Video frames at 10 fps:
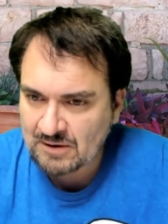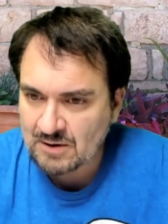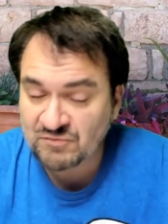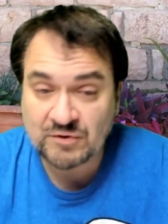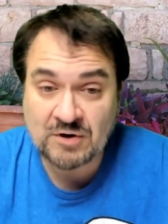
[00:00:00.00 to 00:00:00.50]

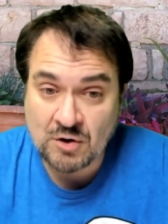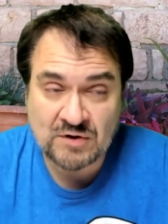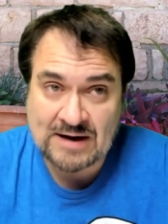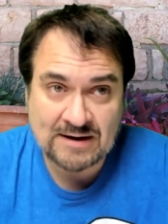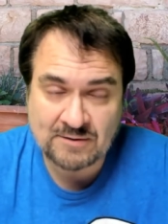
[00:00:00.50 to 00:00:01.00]
Um, for no,
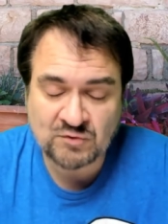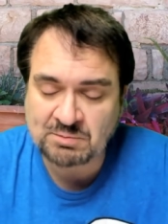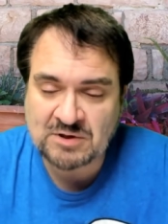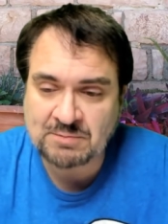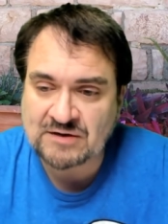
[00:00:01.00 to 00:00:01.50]
I, I, was
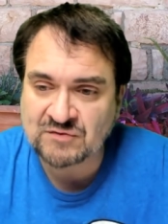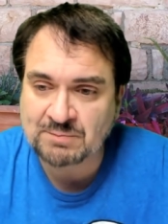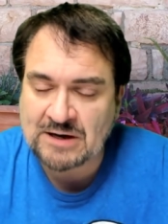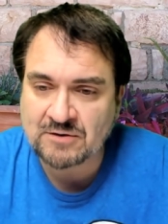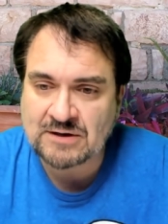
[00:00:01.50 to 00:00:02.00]
bit by a
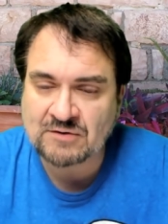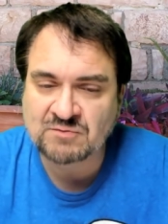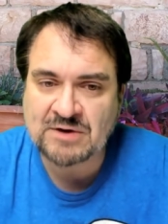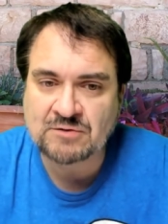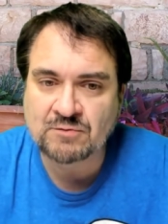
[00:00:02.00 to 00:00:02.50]
spider and I was
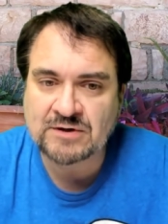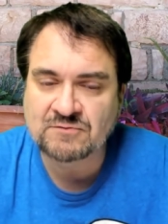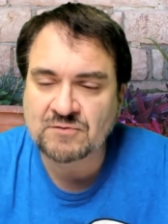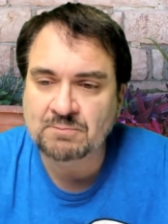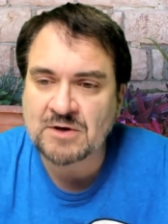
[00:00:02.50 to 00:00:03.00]
bedridden
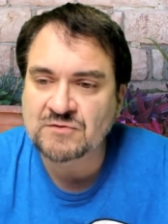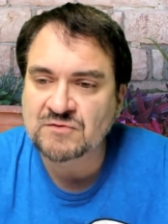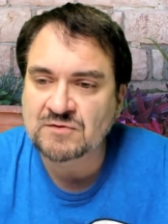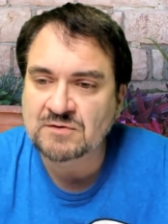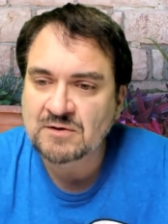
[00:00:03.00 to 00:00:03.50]
for
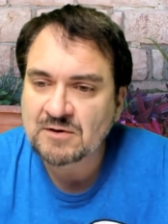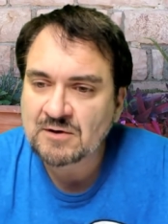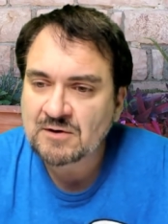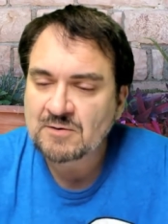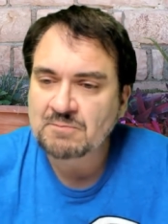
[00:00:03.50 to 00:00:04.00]
months, and
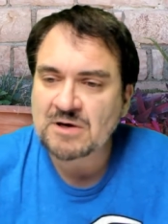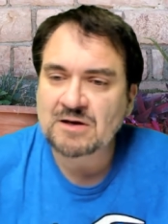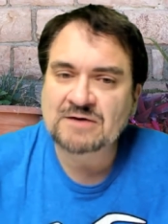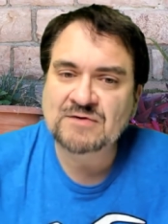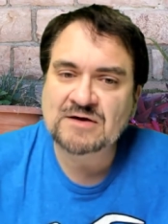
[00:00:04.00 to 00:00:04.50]
my
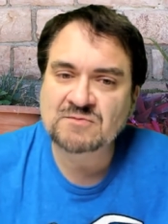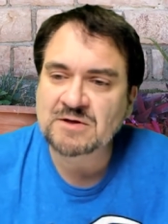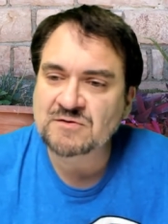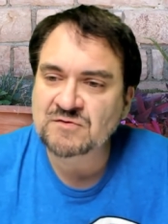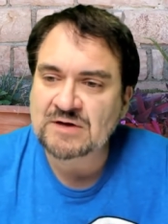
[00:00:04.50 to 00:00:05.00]
life hasn't
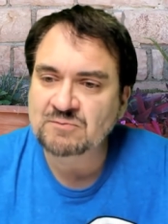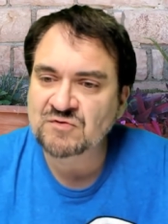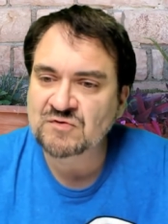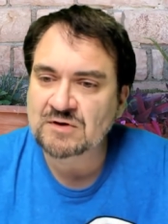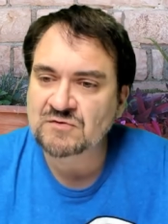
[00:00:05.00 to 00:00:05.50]
been the same
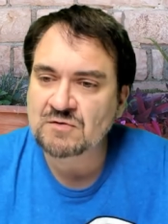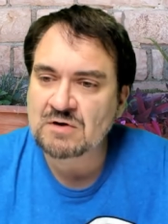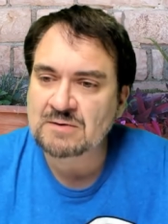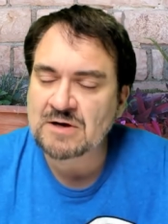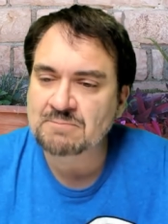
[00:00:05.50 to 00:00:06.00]
since. So
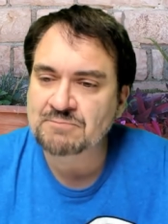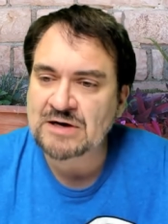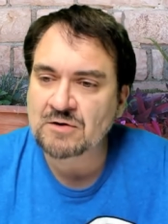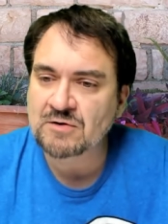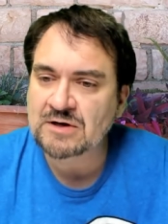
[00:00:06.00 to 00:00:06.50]
I'm I'm
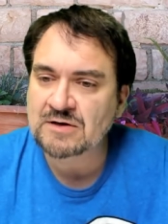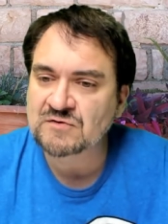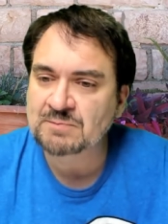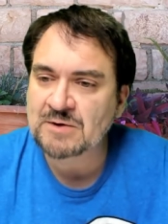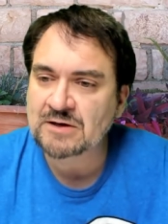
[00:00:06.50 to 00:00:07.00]
paranoid on
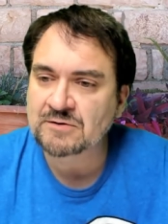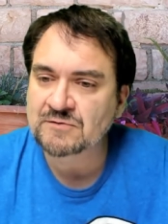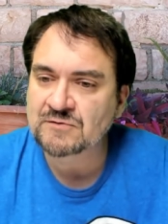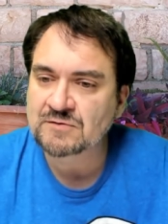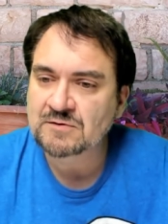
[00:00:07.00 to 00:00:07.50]

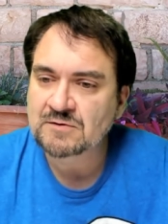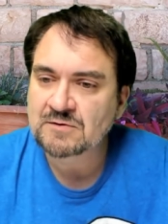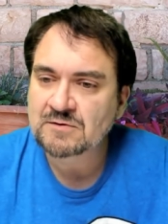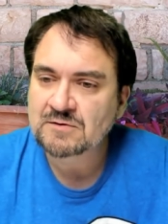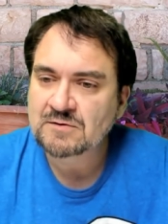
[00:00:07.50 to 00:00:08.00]
spiders.
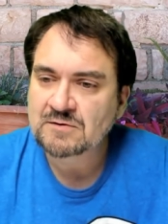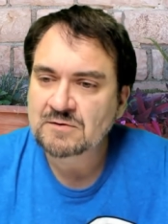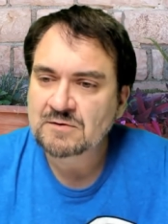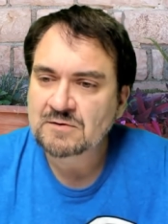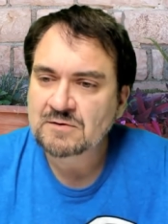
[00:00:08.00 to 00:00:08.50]

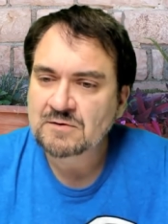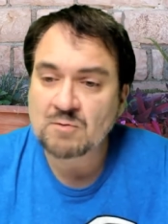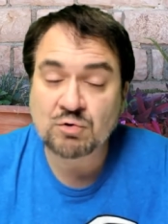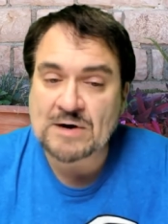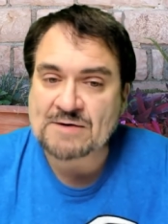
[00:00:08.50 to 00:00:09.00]

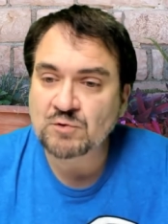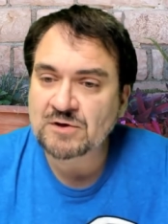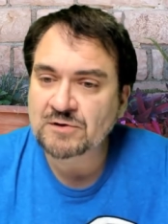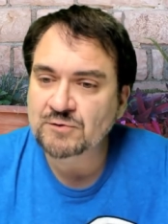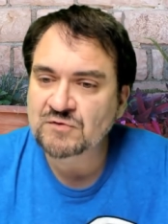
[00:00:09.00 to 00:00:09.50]
A brown
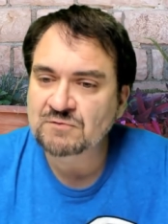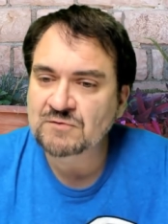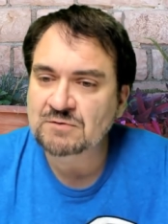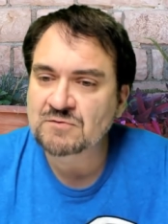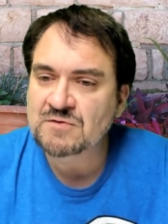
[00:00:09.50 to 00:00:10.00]
recluse. If
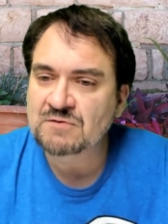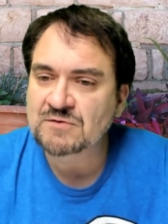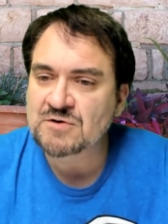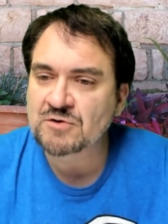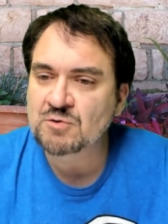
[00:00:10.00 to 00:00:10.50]
you if
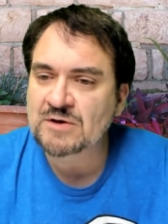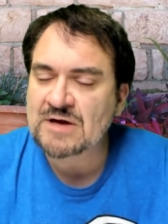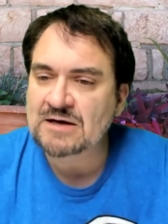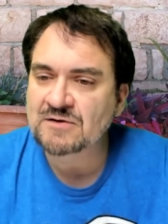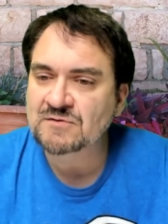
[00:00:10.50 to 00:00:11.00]
you don't know what
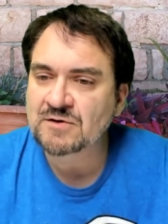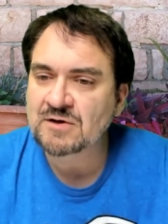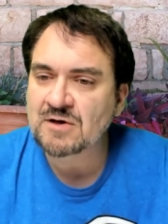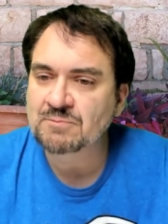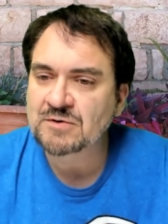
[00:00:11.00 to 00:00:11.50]
that is, look
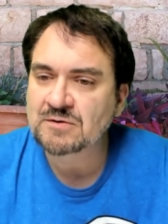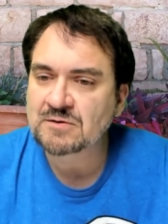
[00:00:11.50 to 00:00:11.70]
it up.